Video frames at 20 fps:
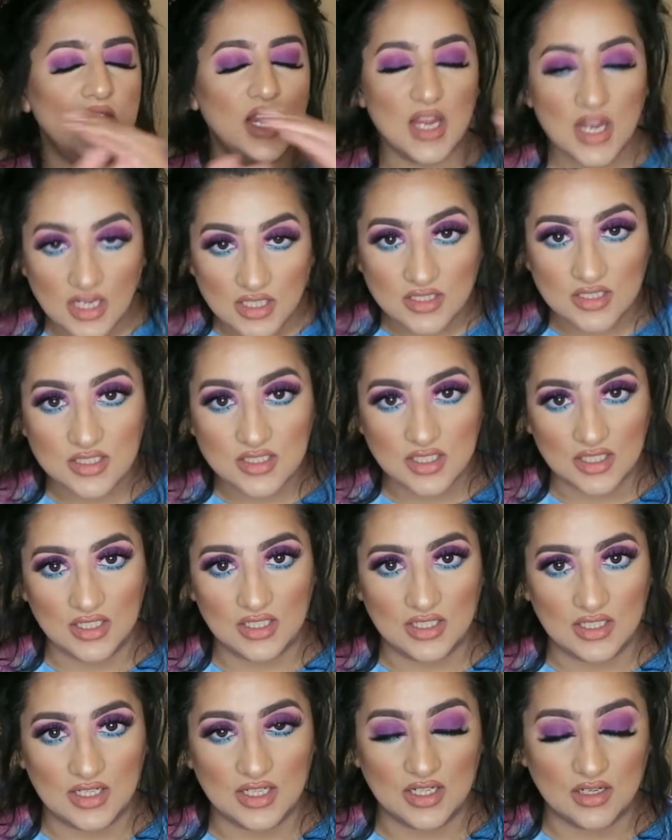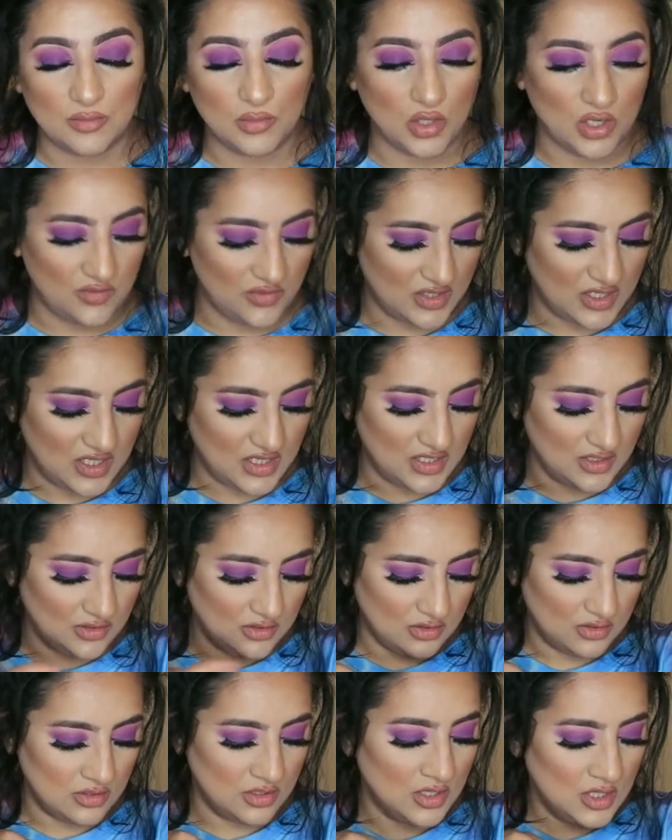instantly and I'm not even kidding
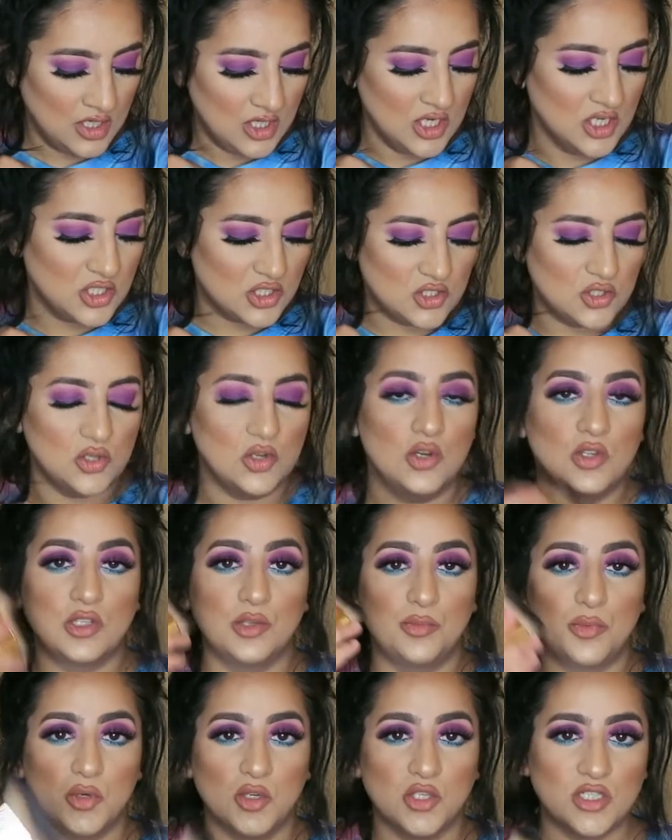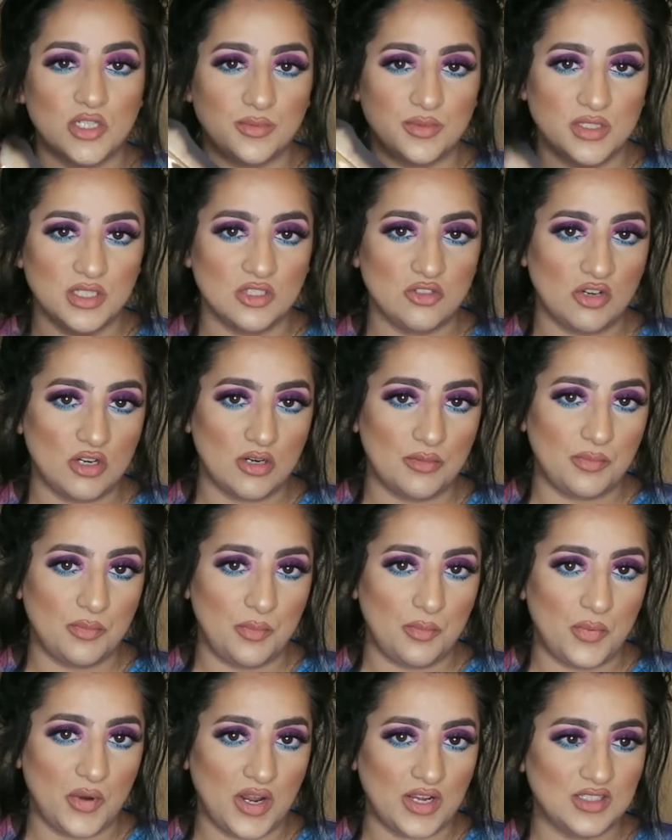you so the brush I'm still trying
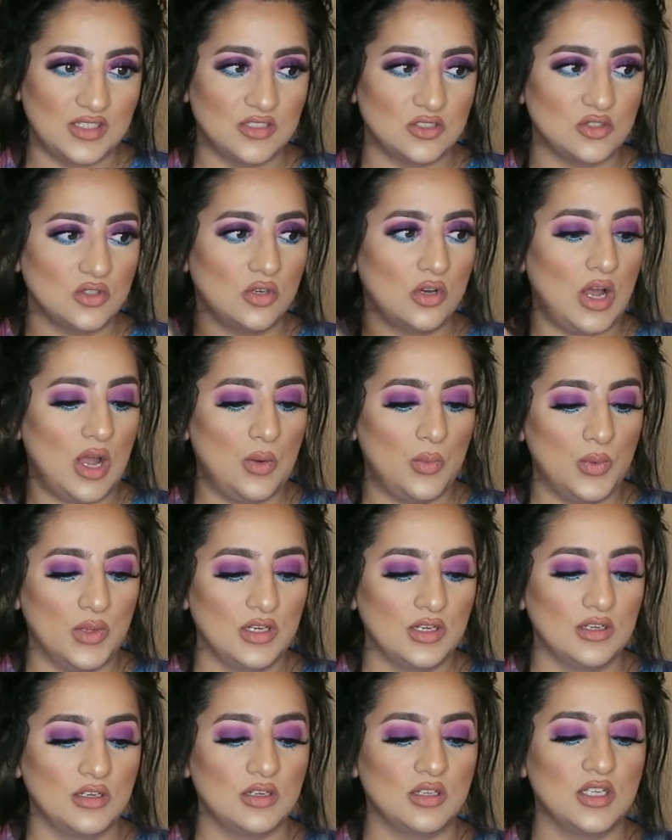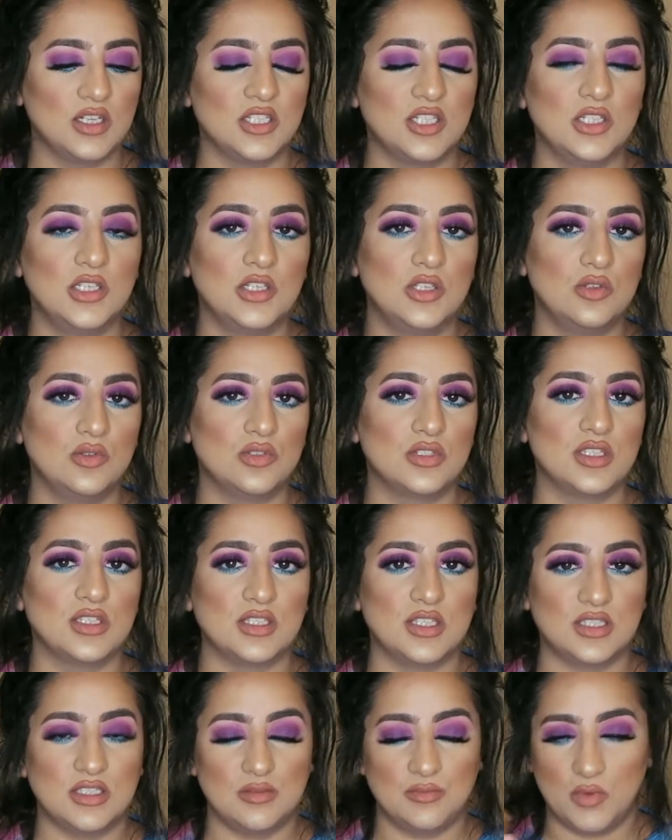to practice so I will continue using
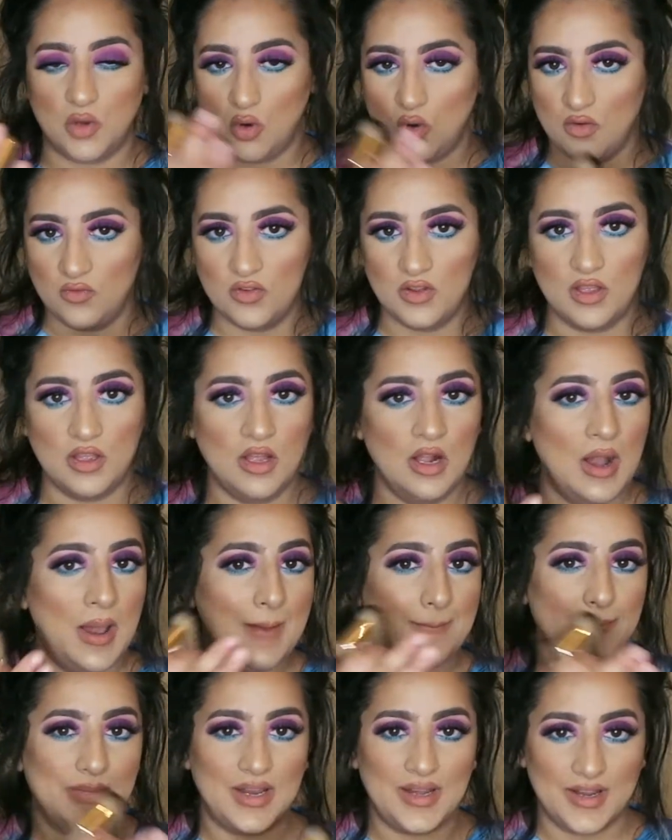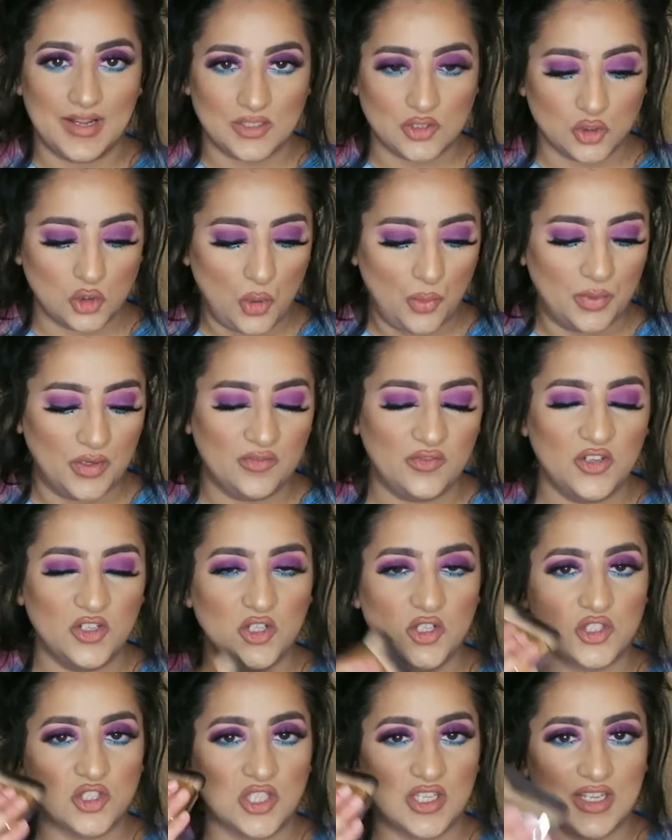this in over my next couple of
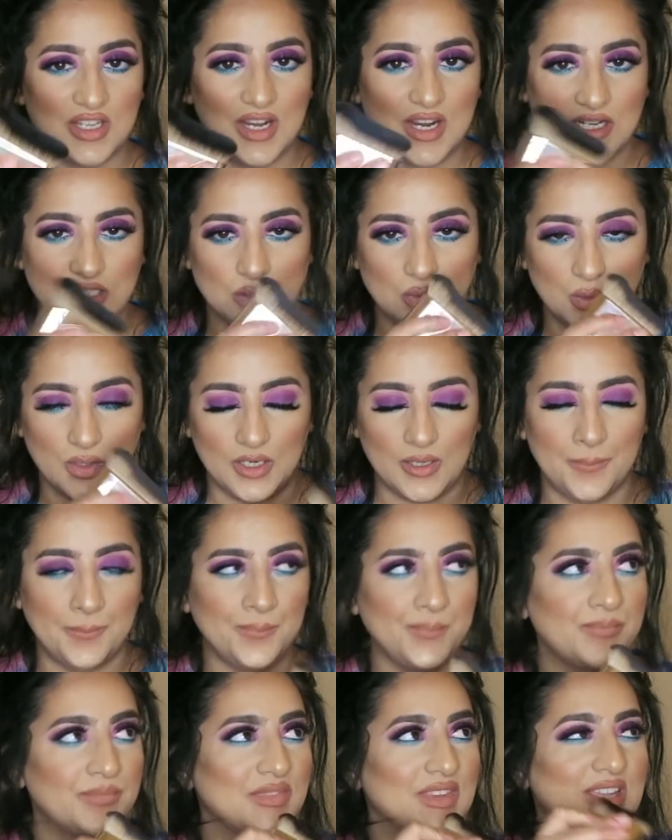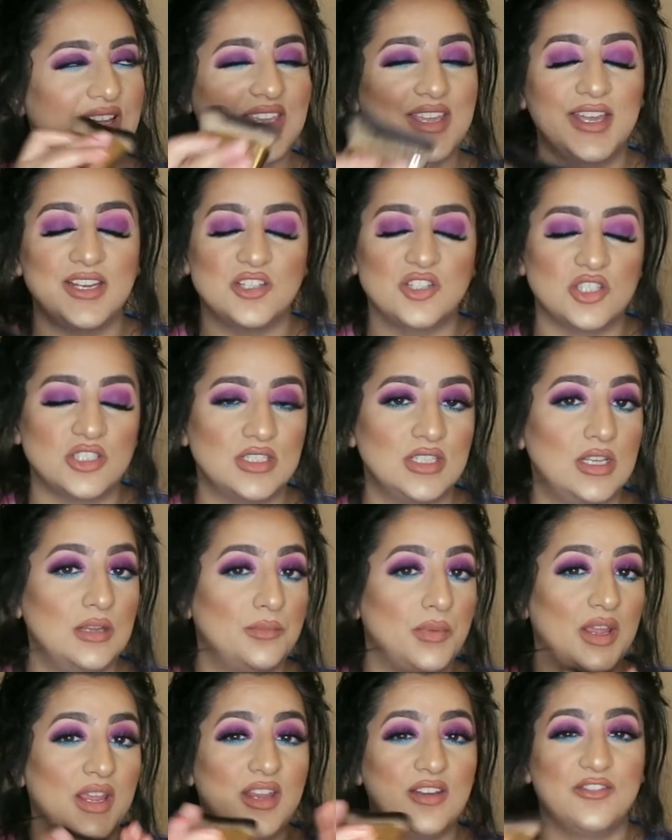videos so you guys will get to see
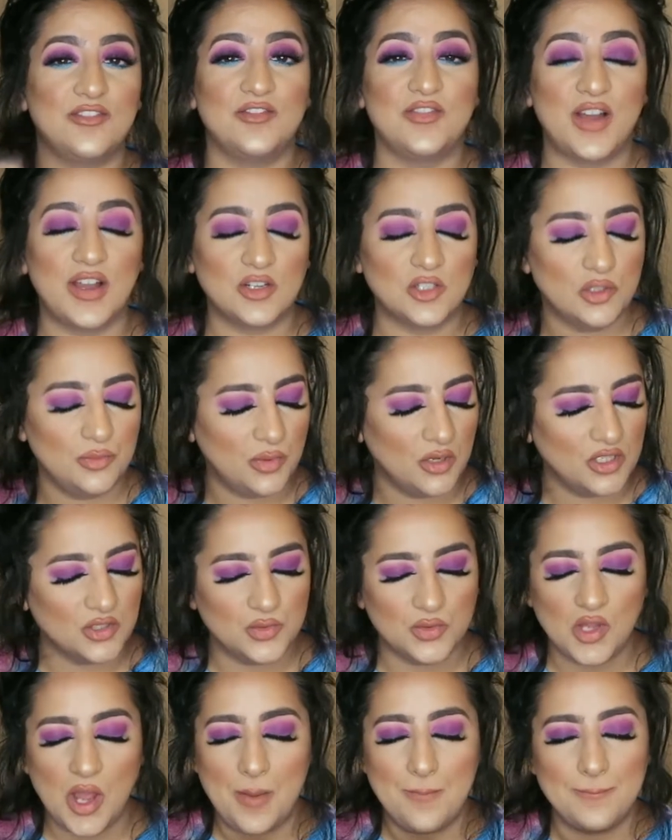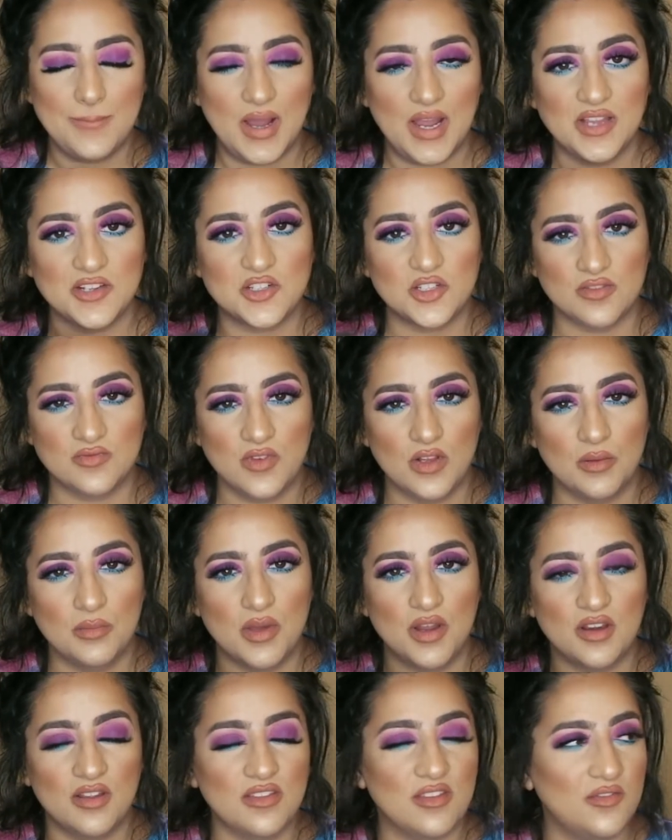but in fact to be honest with you I might just film
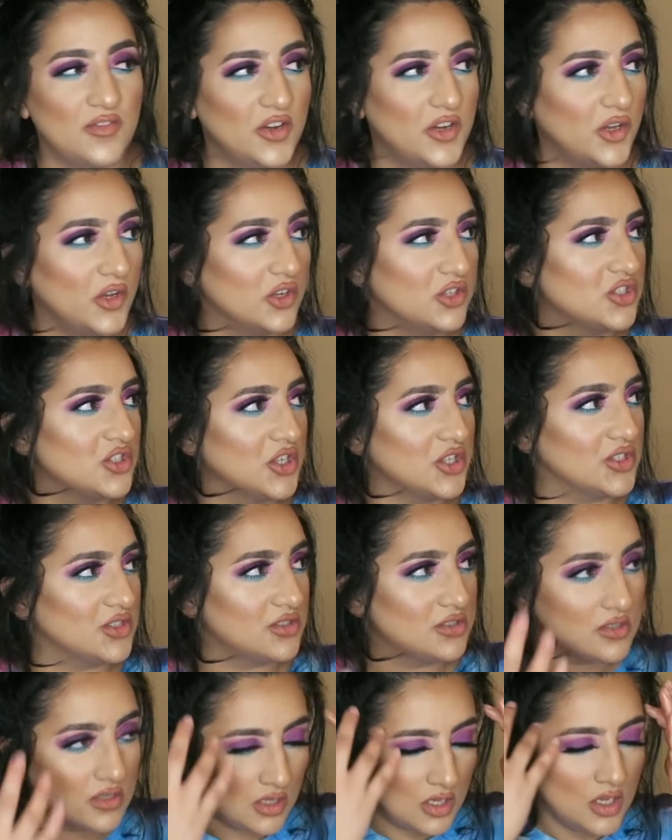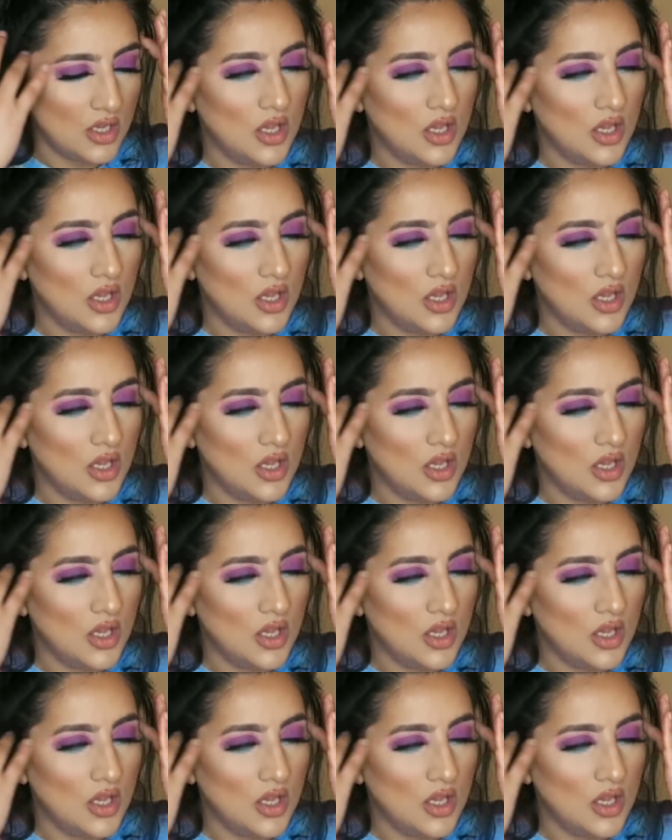another video just